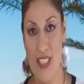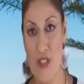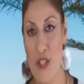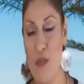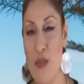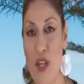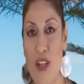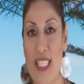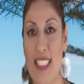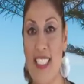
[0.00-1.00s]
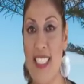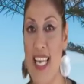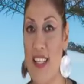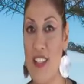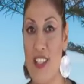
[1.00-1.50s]
So you put all that
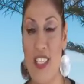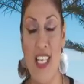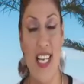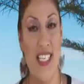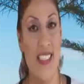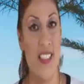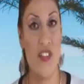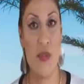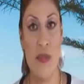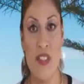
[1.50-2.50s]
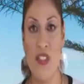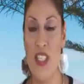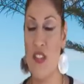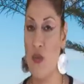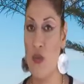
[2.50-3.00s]
together, and this to me
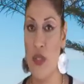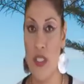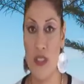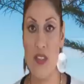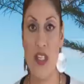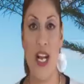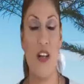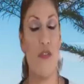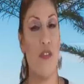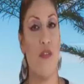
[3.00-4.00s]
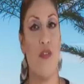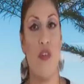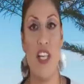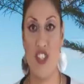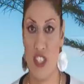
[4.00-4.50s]
says a real desire for
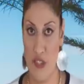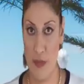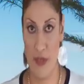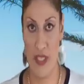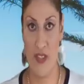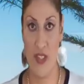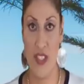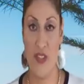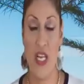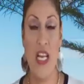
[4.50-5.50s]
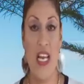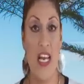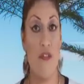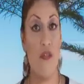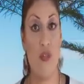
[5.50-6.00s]
fresh experiences
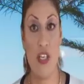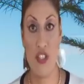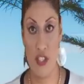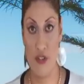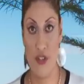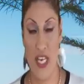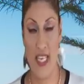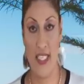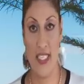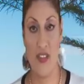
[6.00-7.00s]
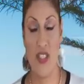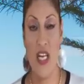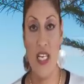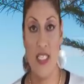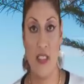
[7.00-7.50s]
and fresh understandings
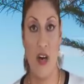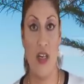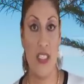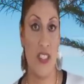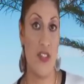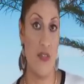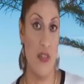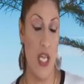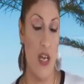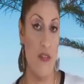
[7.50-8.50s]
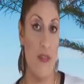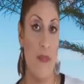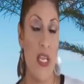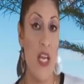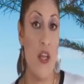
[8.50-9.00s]
in the context of love.
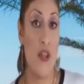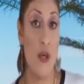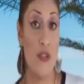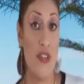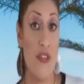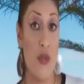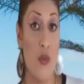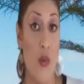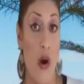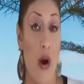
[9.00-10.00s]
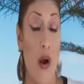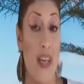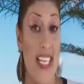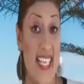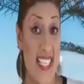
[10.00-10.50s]
Those of you who
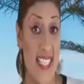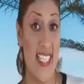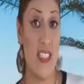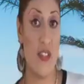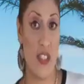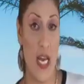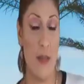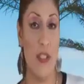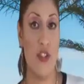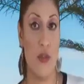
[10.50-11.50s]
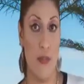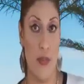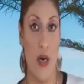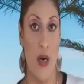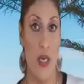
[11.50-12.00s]
are in an established
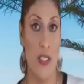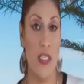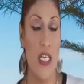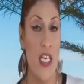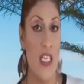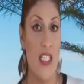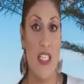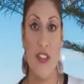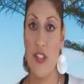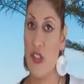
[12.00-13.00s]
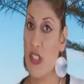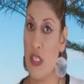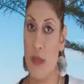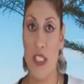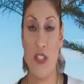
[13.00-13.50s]
bond, this is going
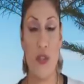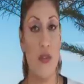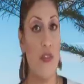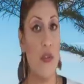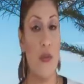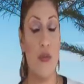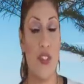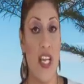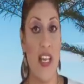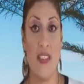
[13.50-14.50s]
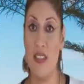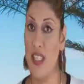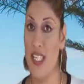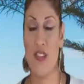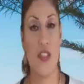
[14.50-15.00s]
to be the two of you saying,
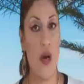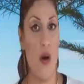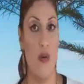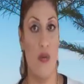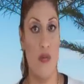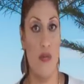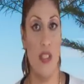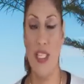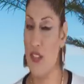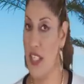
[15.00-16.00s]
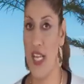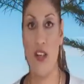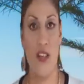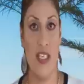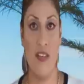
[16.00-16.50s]
let's go. Let's take
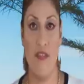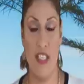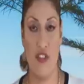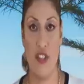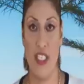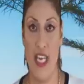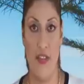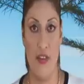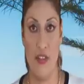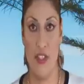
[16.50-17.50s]
on an adventure together.